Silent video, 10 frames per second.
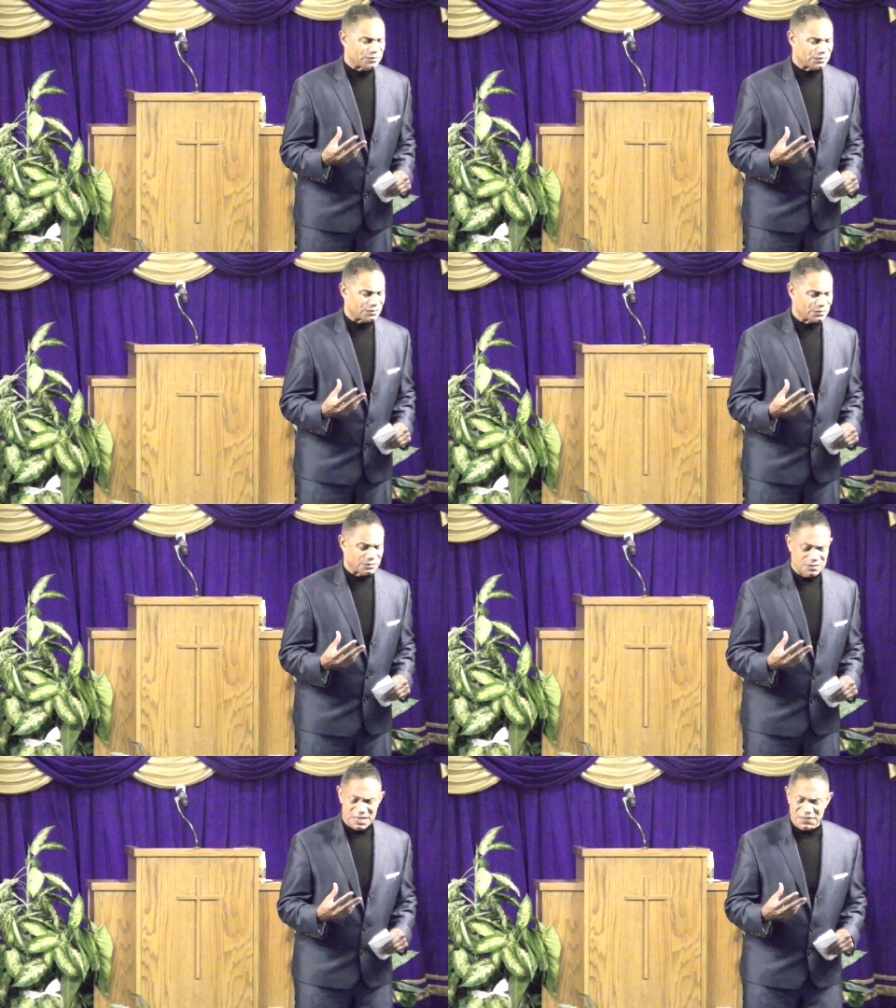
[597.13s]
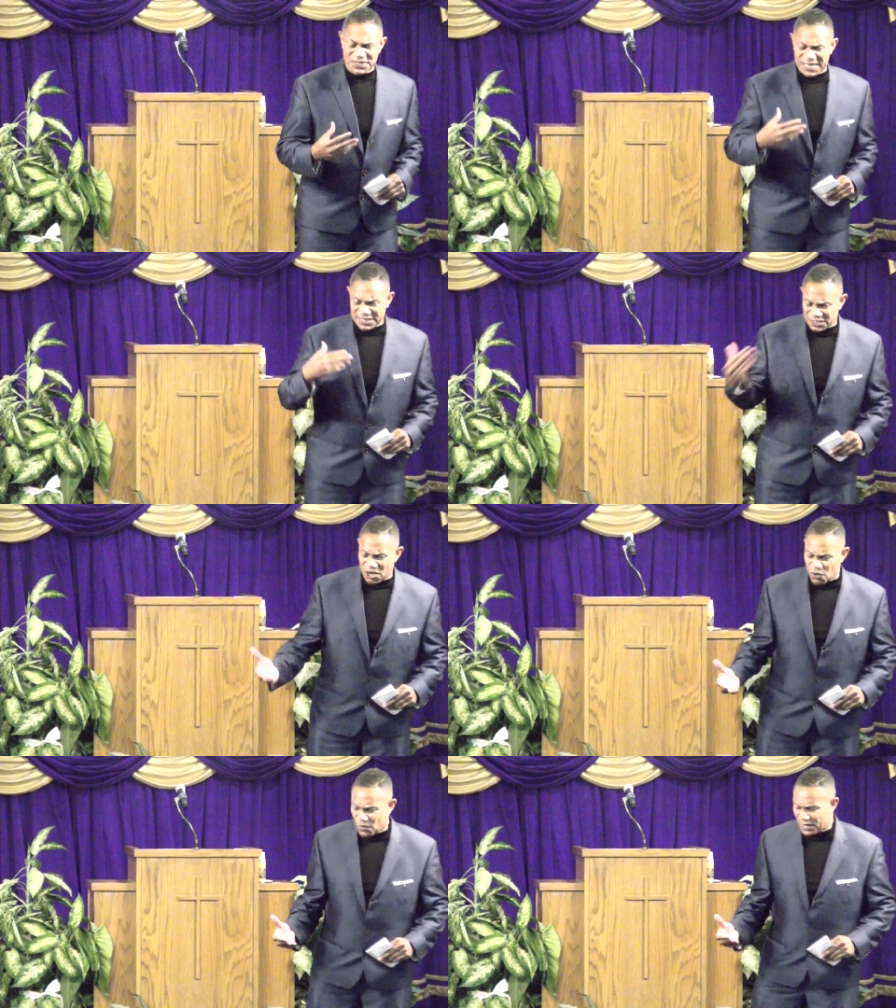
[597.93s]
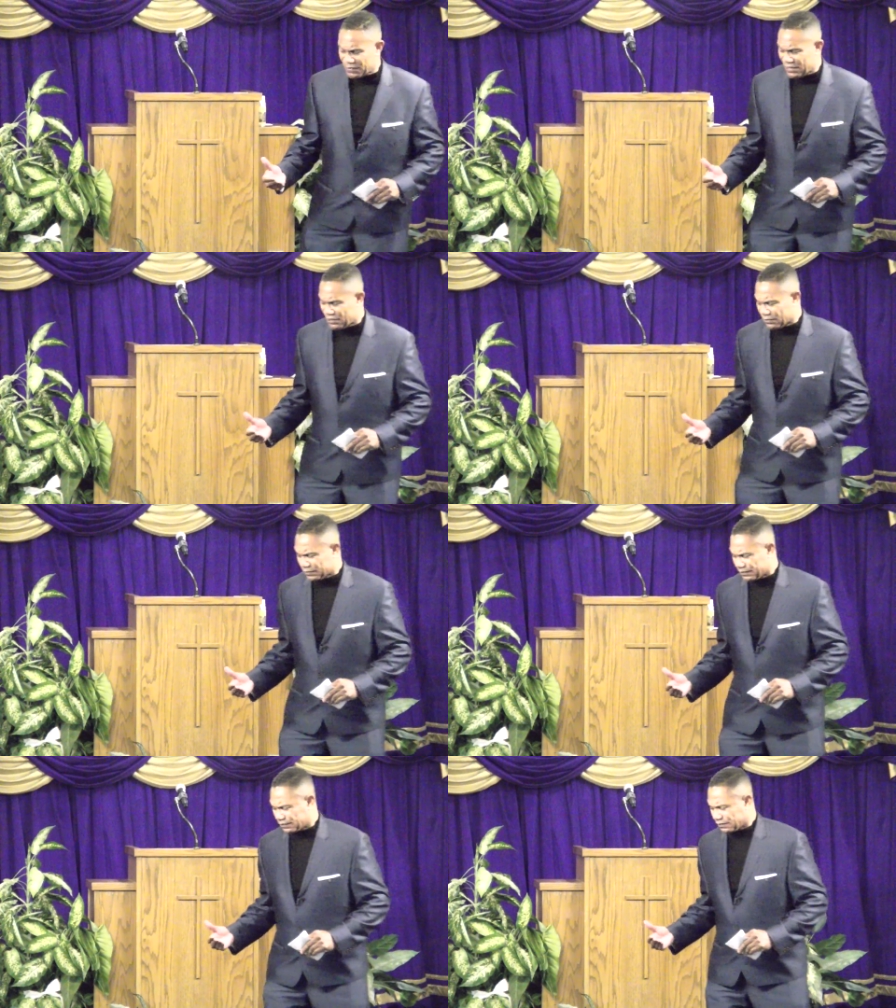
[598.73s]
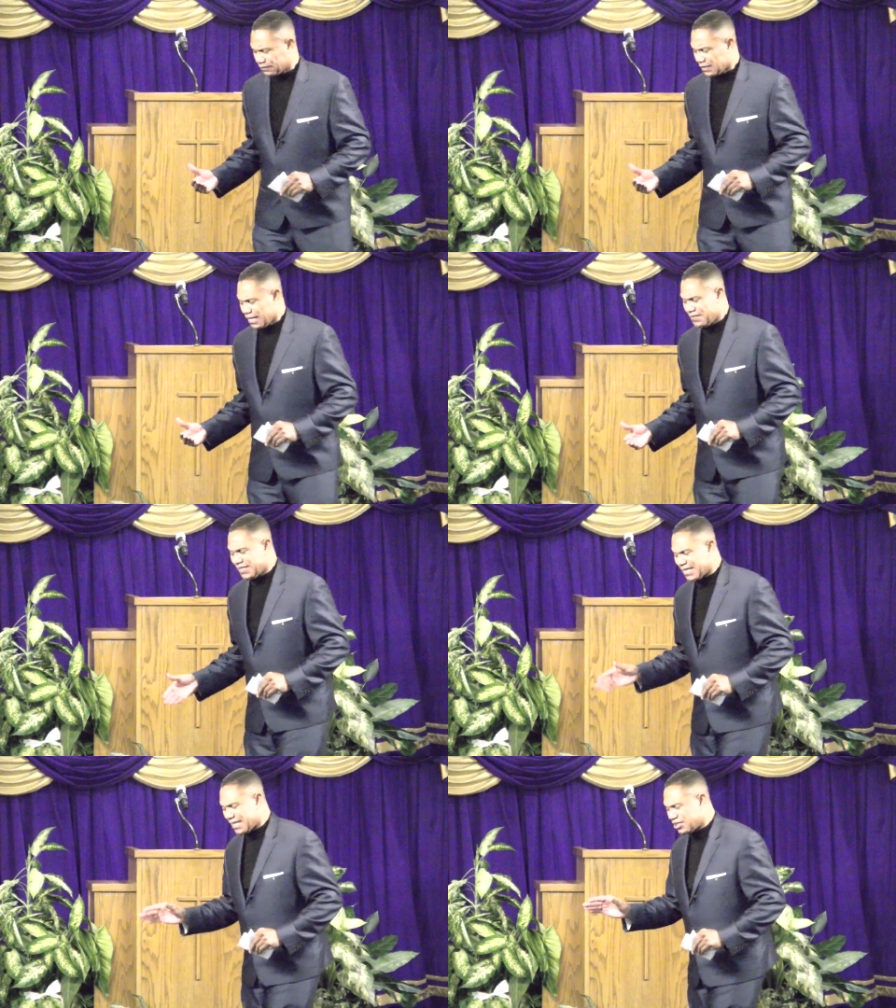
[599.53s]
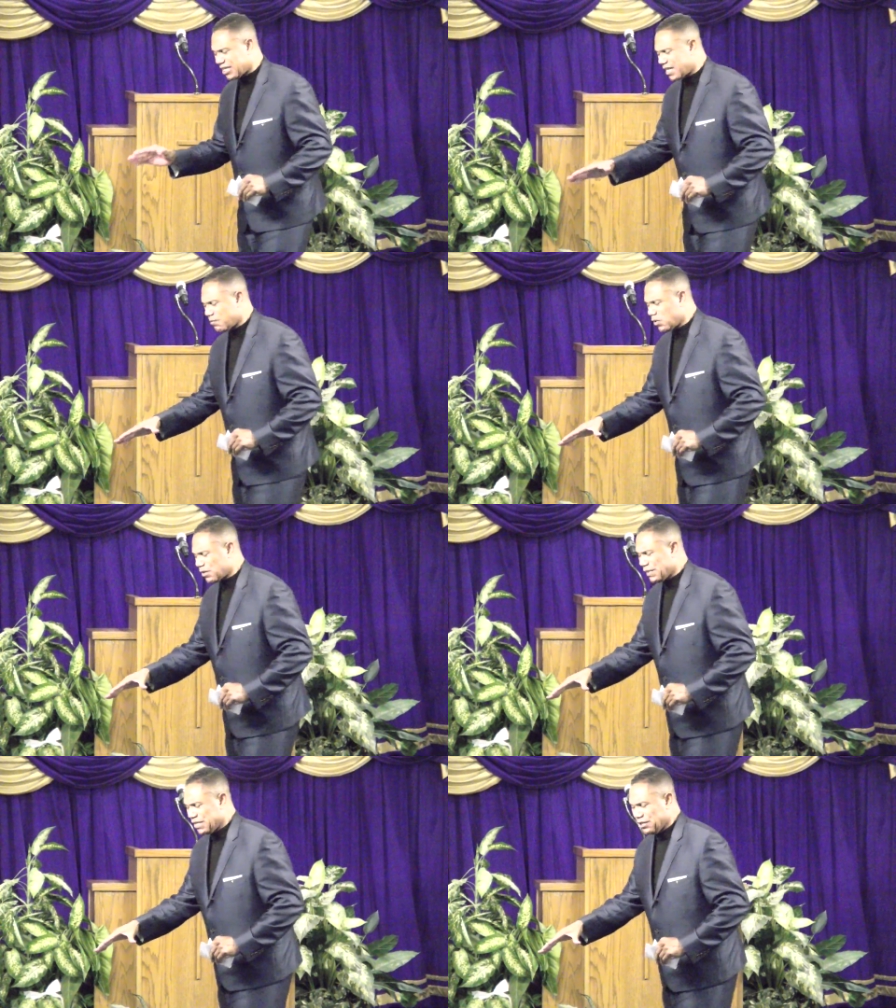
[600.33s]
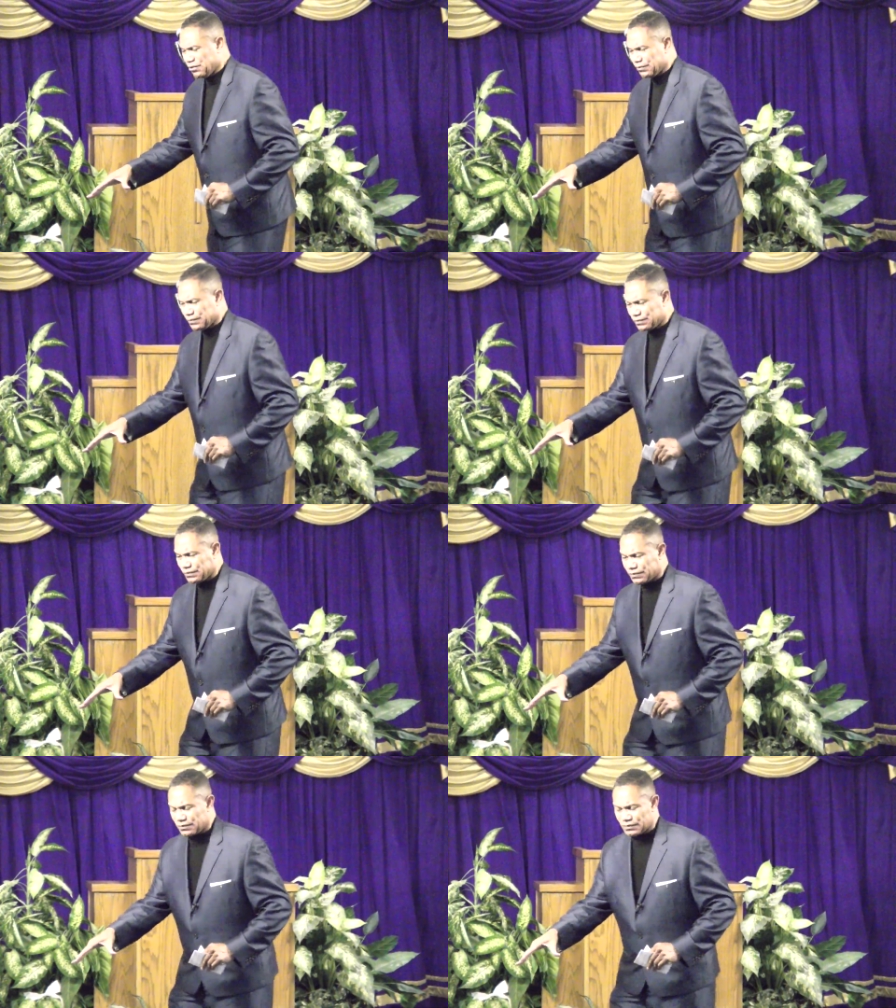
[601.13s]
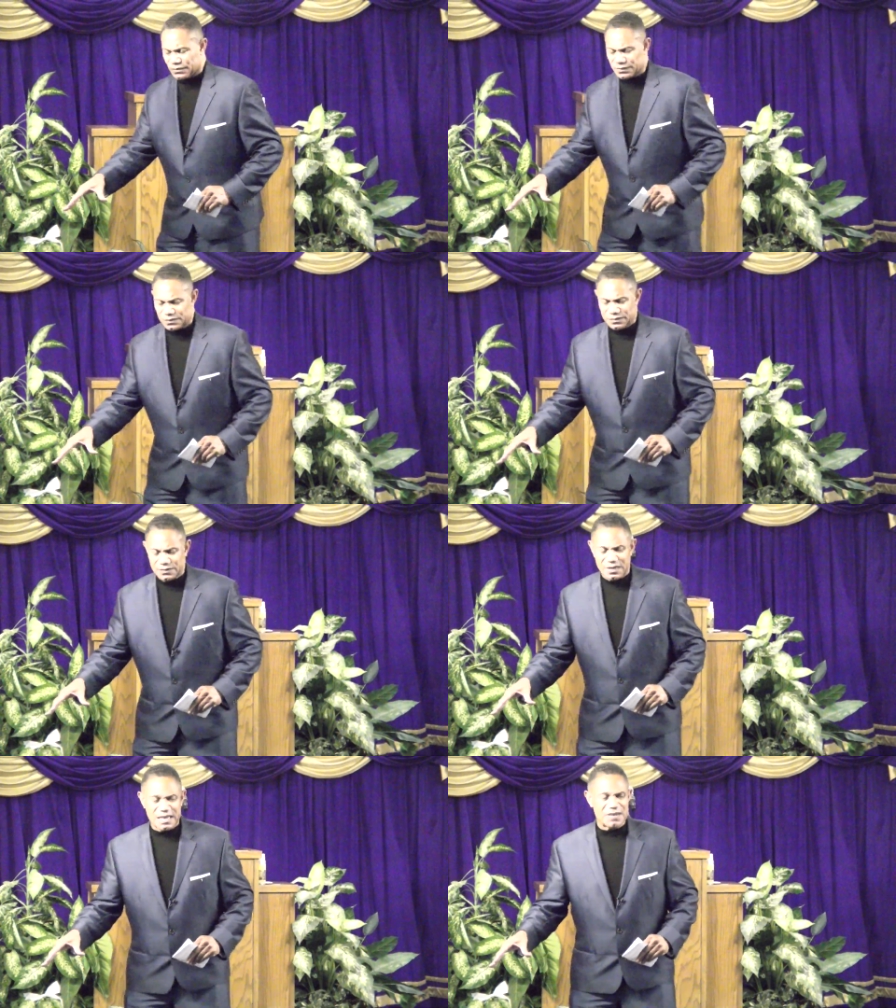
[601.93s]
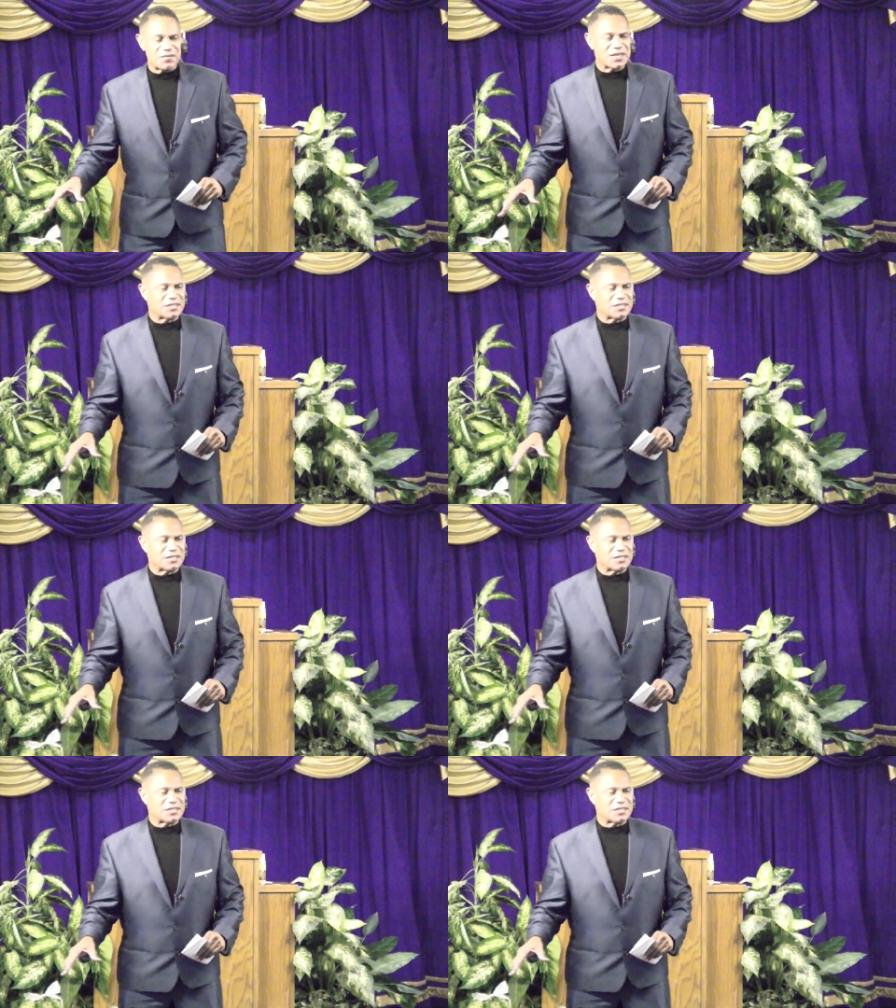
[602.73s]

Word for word: Duck. If he says go, what do we do? Go. If he says shut up, what do we do? Shut up. If he